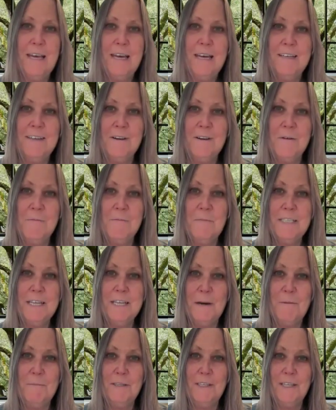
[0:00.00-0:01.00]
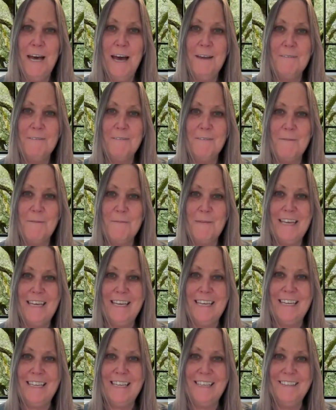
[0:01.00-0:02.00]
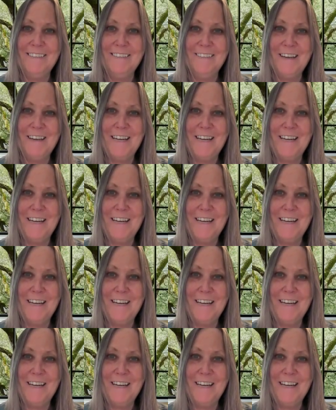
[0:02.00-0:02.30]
That opened up a lot for me,